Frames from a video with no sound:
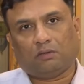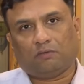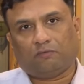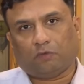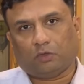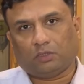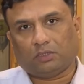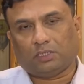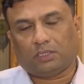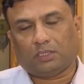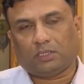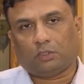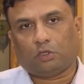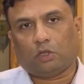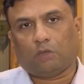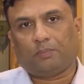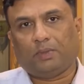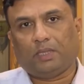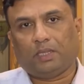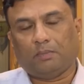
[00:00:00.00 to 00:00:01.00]
for
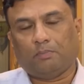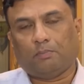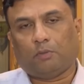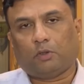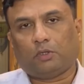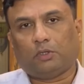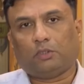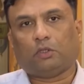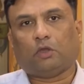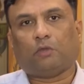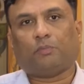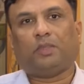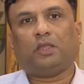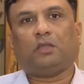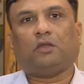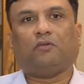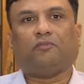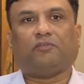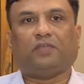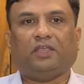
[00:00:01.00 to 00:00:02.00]
the important
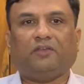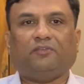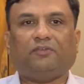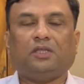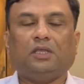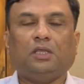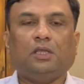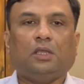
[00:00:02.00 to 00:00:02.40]
topic of gift.